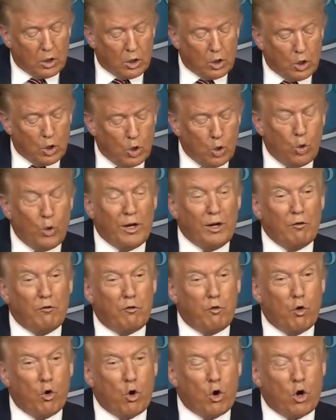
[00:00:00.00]
doing
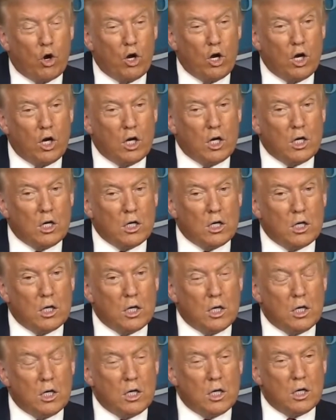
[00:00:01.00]
for
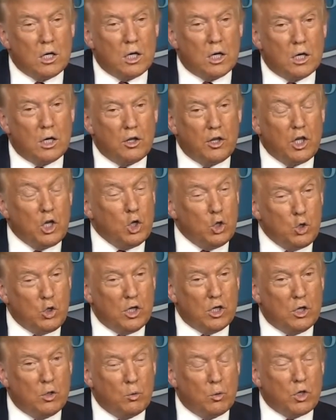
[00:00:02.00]
the
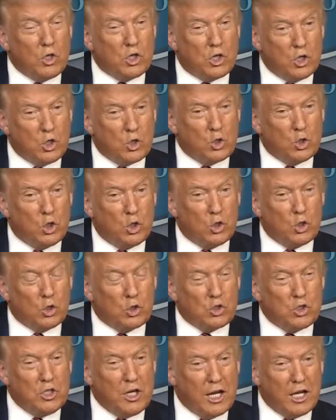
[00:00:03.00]
union, which
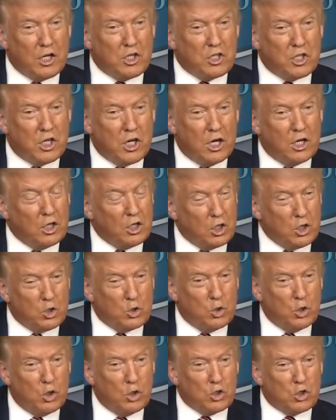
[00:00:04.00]
controls Nancy and
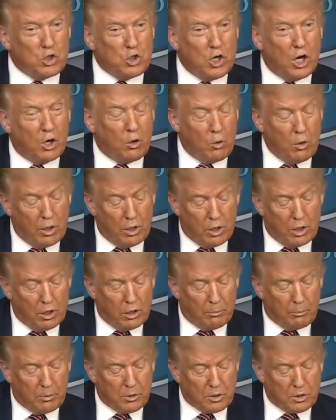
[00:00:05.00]
controls Chuck
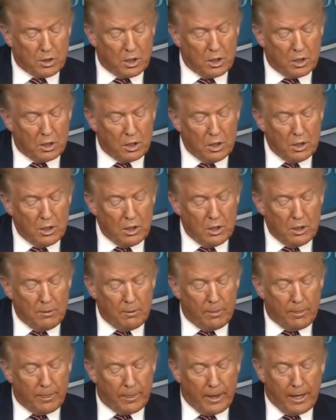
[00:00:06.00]
100%.
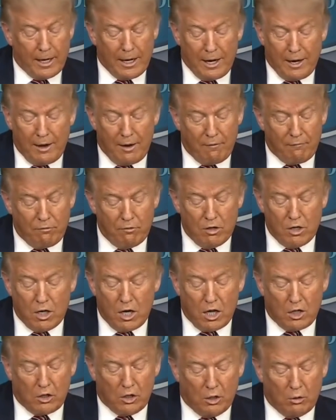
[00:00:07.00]
And I have
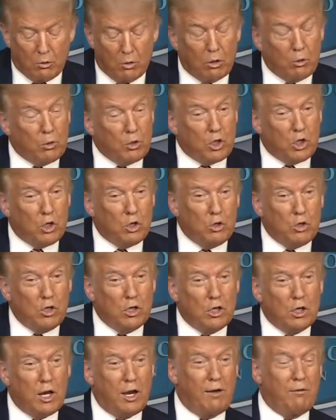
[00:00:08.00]
nothing wrong with the
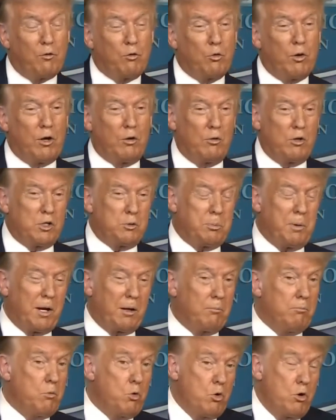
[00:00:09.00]
union. I have great
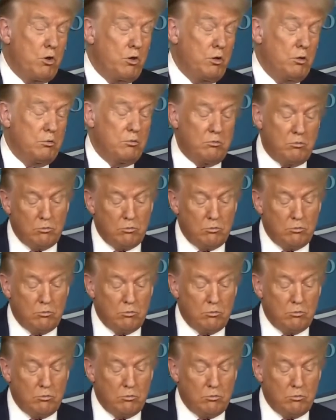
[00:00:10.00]
respect. More than